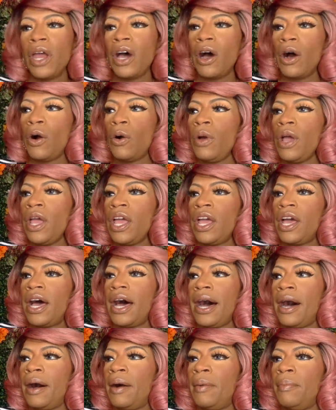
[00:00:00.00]
well, you know,
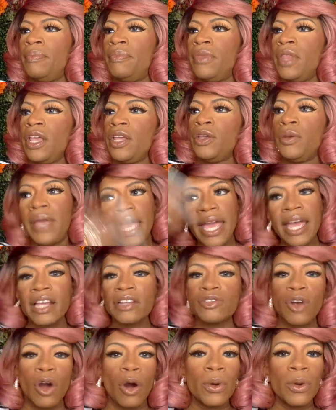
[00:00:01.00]
um, you
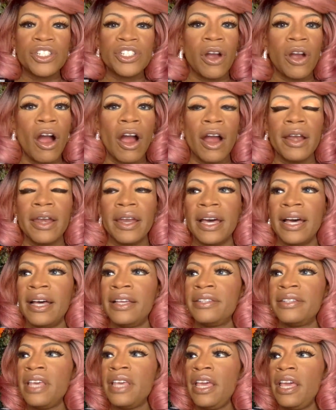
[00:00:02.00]
can't control what your heart
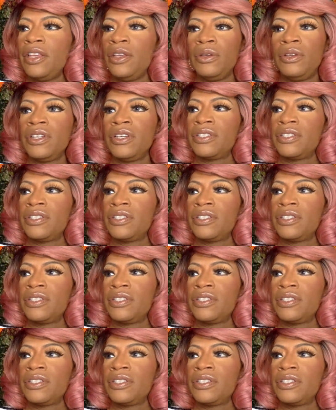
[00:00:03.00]
does.